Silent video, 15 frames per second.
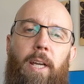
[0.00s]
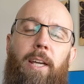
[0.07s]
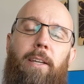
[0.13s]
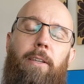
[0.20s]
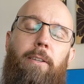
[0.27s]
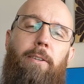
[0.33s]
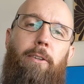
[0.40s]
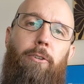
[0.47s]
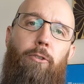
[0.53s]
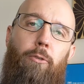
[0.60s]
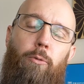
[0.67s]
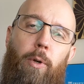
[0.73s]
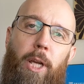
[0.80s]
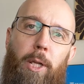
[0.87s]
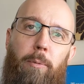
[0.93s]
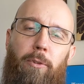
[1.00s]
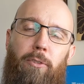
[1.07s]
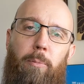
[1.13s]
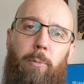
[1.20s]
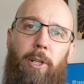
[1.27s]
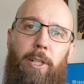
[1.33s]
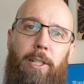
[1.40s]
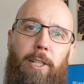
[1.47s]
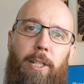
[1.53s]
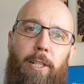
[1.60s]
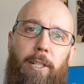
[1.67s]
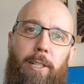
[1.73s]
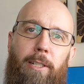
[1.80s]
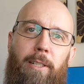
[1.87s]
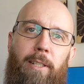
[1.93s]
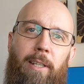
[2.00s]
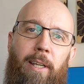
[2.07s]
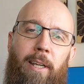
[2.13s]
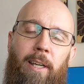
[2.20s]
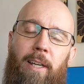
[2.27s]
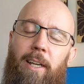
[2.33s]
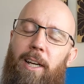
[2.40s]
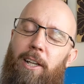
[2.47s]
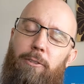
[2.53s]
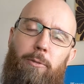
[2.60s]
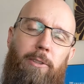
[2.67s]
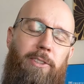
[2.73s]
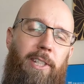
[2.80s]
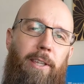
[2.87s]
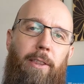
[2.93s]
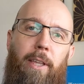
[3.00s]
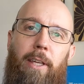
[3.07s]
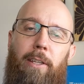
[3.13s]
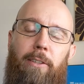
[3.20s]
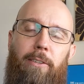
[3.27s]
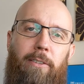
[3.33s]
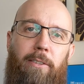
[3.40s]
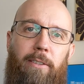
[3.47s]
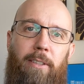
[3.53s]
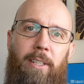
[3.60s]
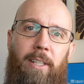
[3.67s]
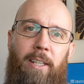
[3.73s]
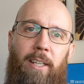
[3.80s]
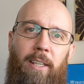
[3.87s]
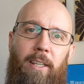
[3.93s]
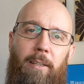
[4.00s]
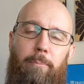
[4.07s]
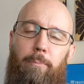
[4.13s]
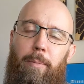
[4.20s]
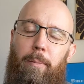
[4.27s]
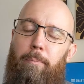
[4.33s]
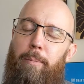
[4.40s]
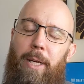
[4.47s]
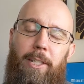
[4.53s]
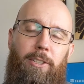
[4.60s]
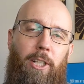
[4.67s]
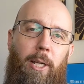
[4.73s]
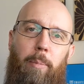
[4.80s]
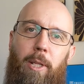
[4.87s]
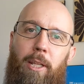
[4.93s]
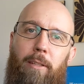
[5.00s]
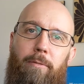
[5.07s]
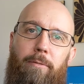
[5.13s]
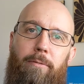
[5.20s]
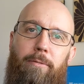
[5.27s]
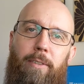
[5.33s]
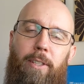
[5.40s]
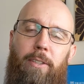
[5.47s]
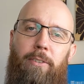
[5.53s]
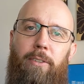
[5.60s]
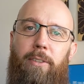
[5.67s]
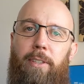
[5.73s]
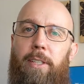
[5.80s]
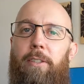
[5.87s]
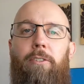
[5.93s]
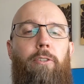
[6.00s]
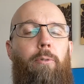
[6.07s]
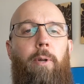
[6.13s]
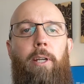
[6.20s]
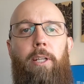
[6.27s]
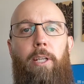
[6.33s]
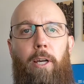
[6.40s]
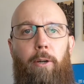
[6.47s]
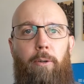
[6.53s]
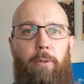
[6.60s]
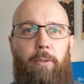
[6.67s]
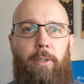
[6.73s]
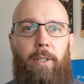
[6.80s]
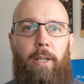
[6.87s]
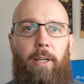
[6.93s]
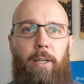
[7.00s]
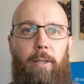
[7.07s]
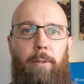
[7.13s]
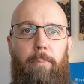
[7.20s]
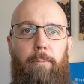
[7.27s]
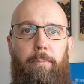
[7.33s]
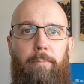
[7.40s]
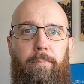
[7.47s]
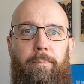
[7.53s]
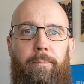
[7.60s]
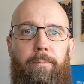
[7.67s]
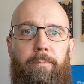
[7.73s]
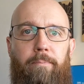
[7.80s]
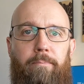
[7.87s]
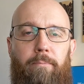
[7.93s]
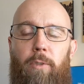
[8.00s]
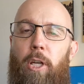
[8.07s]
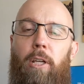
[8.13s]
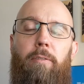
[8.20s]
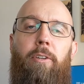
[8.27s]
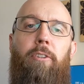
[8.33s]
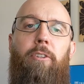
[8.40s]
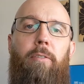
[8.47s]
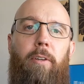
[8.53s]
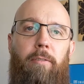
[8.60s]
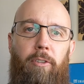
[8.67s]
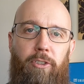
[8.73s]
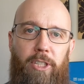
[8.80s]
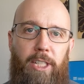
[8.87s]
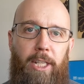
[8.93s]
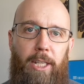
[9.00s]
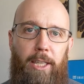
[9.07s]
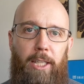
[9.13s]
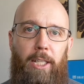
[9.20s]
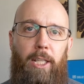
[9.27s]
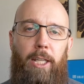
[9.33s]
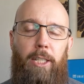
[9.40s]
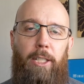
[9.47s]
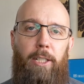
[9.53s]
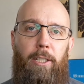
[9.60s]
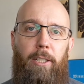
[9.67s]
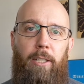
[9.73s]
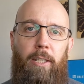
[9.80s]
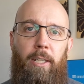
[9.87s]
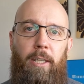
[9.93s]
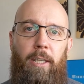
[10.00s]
Hi, this is Ryan with Smart Detailing. I just wanna say thanks. Bike shop life isn't easy right now. None of us have ever seen anything like it,